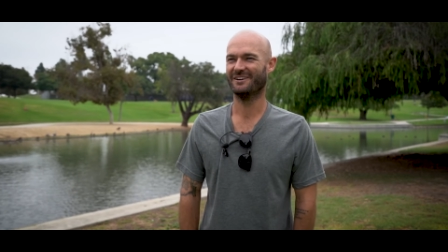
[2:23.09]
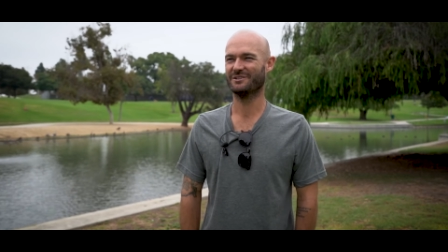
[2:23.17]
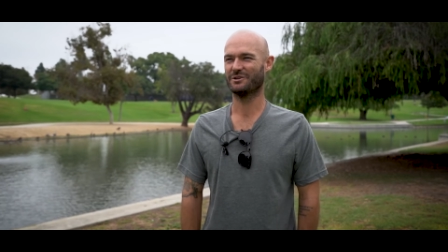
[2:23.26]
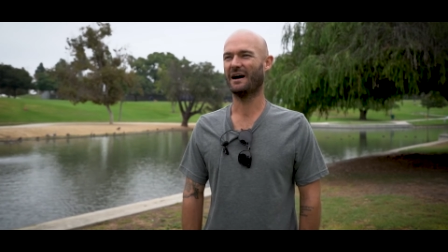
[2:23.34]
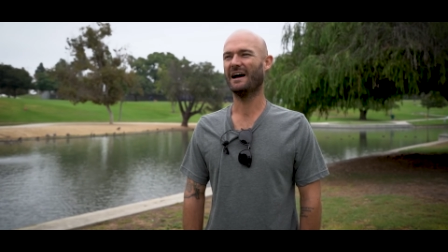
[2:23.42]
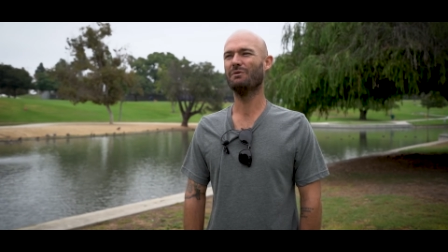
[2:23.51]

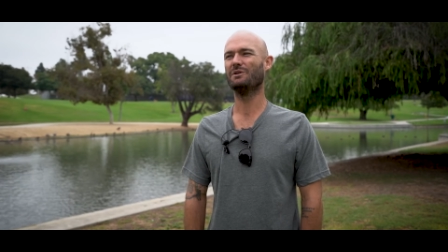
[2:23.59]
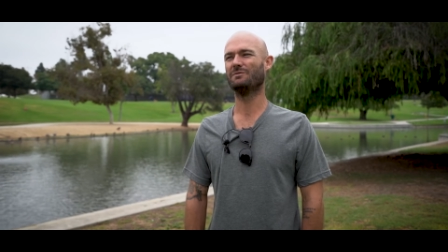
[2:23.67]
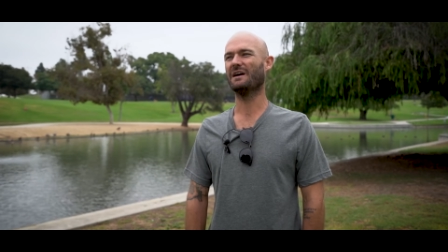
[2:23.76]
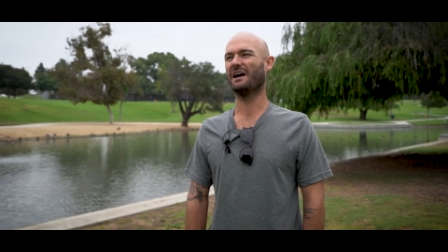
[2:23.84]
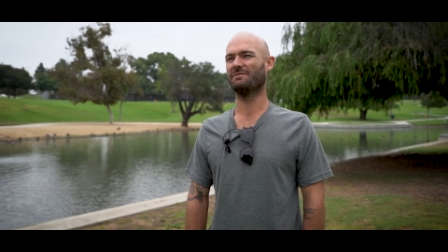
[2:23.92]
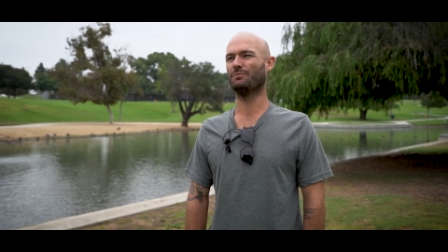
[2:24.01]
So I would
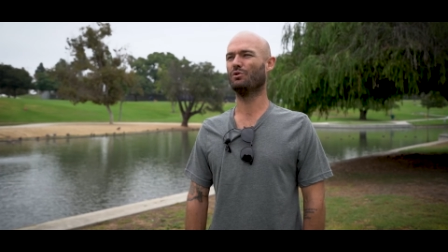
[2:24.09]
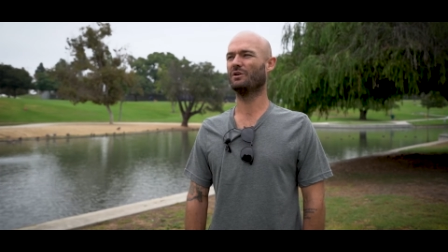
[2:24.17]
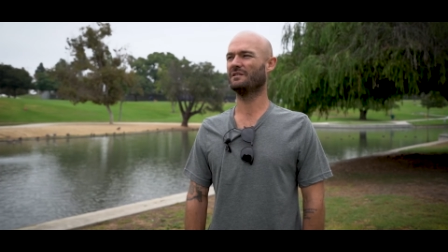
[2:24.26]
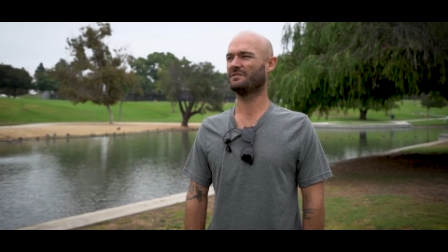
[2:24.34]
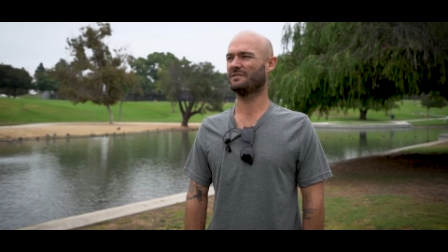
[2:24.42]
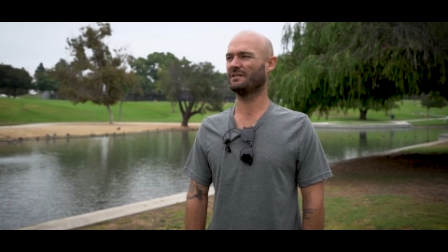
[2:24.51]
dive more
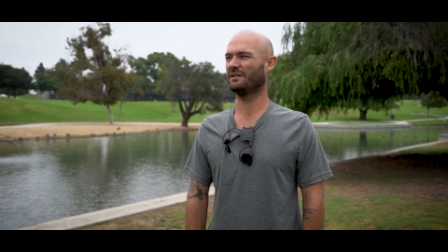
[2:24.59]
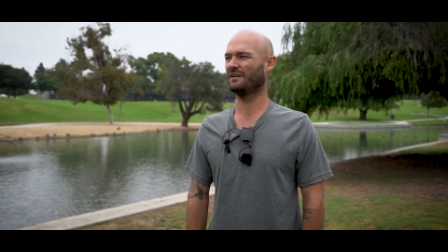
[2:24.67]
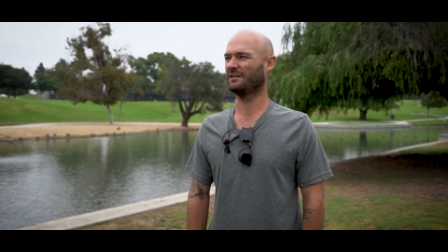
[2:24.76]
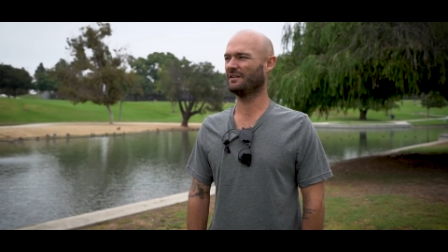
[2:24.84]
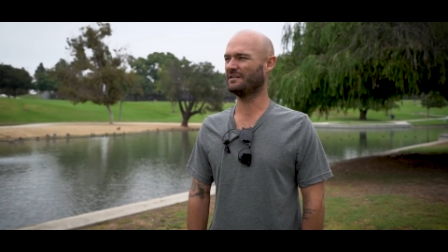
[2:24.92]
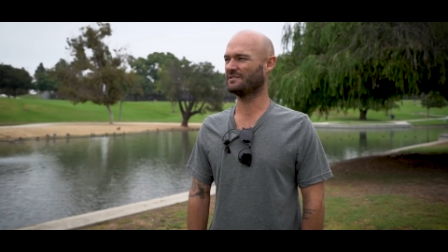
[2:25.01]
into
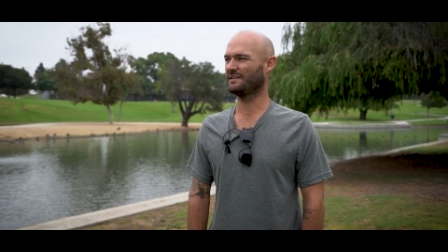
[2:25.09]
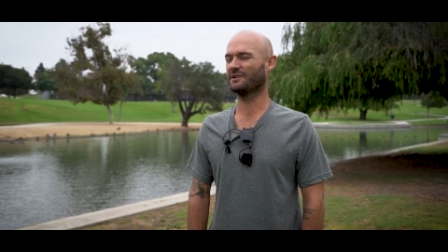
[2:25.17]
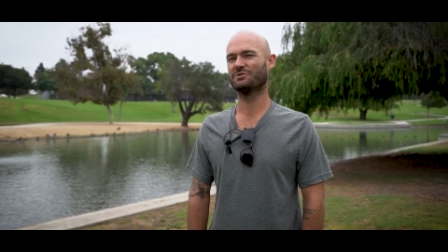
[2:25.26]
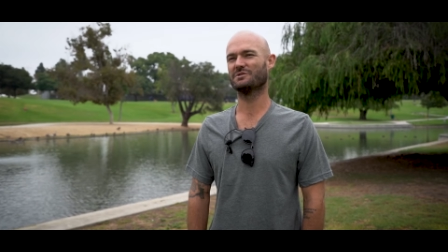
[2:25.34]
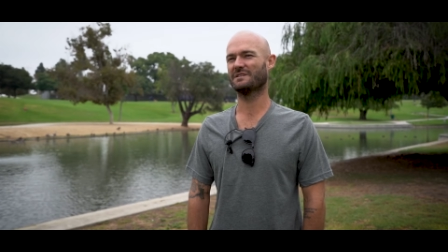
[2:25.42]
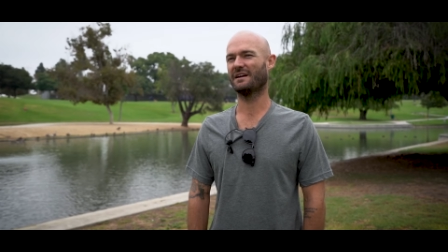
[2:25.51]
the
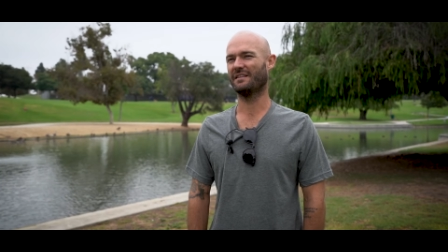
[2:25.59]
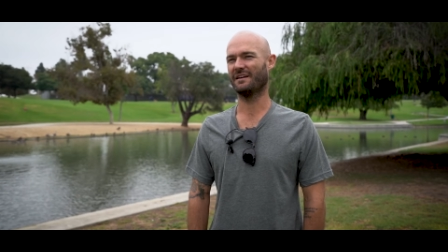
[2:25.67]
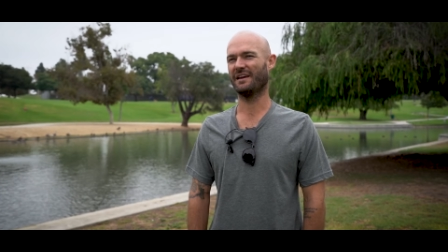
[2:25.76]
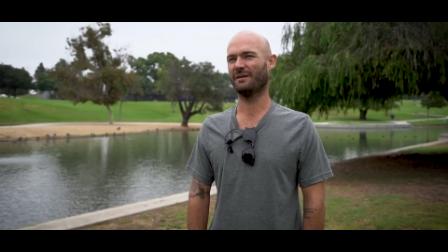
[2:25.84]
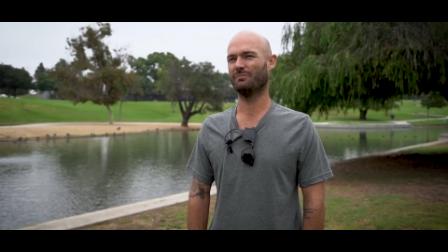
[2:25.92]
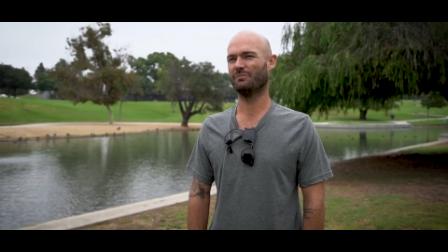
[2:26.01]
intellectual side of the
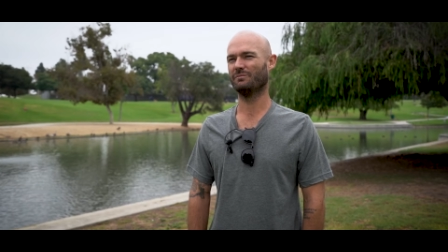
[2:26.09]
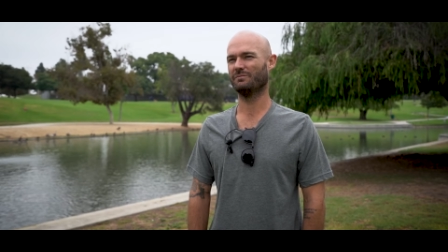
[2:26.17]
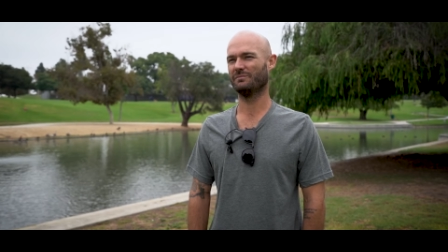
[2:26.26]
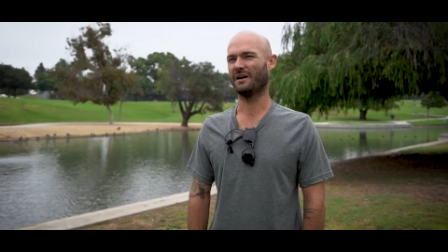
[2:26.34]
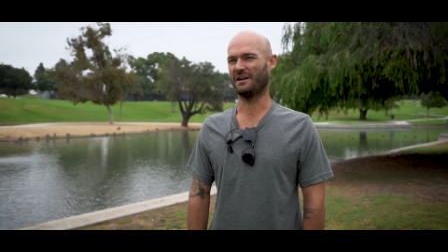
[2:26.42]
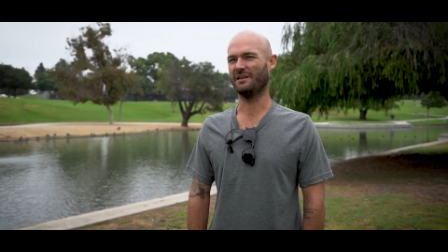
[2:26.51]
game
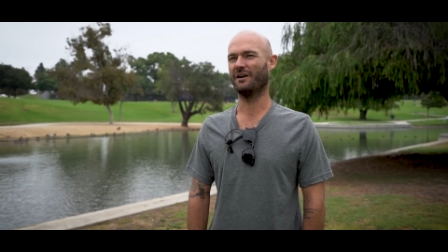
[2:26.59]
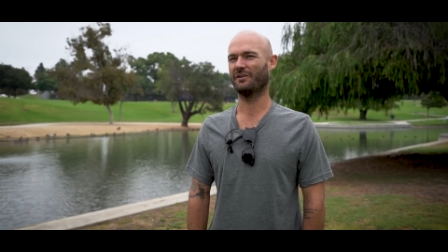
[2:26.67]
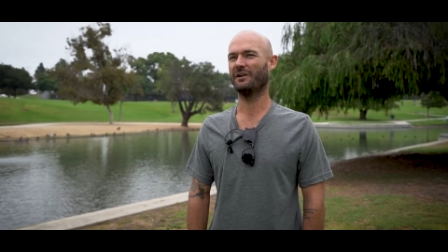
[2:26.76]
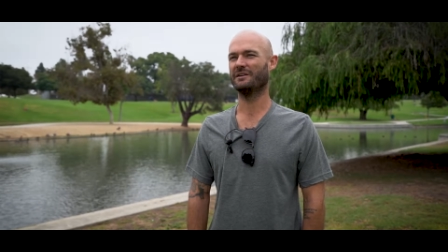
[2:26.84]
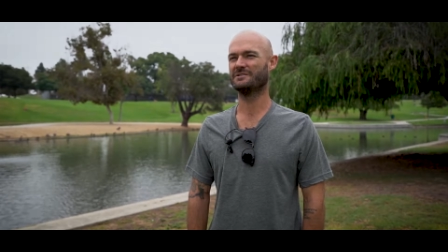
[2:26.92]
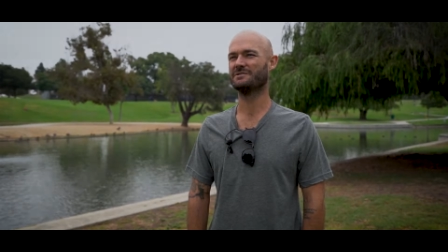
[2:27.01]
at a younger age.